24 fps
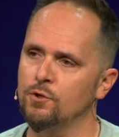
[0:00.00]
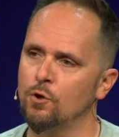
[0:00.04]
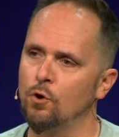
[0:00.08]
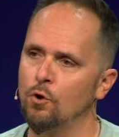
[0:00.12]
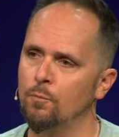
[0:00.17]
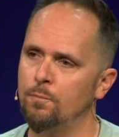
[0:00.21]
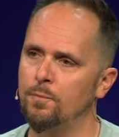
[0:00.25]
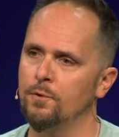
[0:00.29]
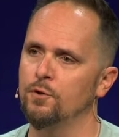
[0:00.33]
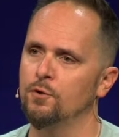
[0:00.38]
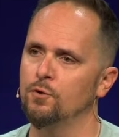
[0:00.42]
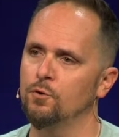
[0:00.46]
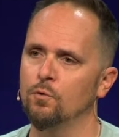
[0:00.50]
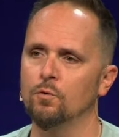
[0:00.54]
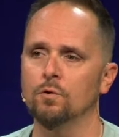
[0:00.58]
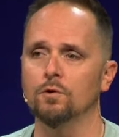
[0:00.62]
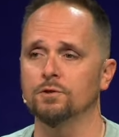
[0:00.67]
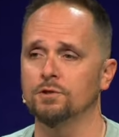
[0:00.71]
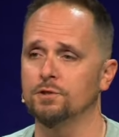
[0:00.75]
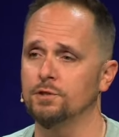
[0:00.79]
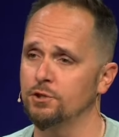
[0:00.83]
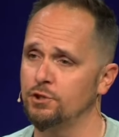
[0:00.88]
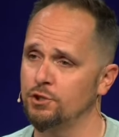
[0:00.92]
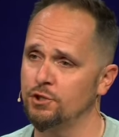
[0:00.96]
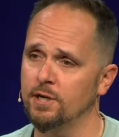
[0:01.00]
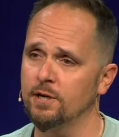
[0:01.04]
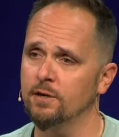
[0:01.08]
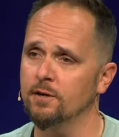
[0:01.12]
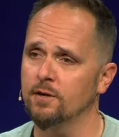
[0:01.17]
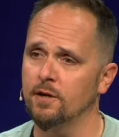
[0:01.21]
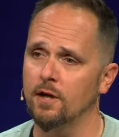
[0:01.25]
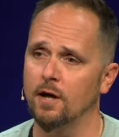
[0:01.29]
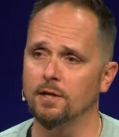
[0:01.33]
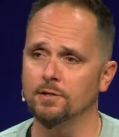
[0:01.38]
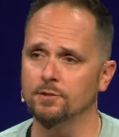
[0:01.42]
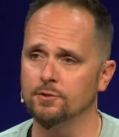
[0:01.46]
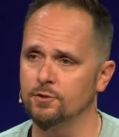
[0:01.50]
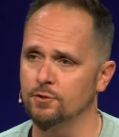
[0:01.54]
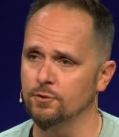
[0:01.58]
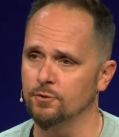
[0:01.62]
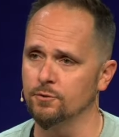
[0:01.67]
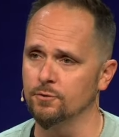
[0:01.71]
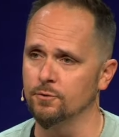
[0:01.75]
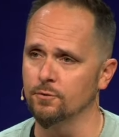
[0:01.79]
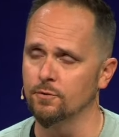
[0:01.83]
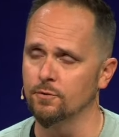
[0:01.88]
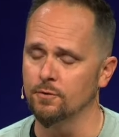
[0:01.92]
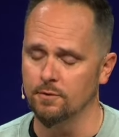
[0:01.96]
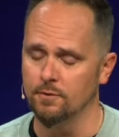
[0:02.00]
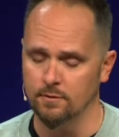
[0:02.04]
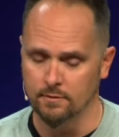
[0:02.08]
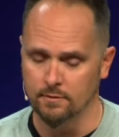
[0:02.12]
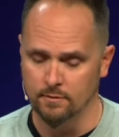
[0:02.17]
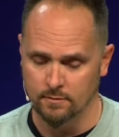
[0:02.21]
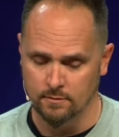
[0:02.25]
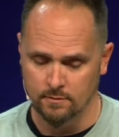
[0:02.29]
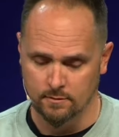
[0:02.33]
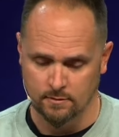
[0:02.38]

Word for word: it's open doors to share God's truth.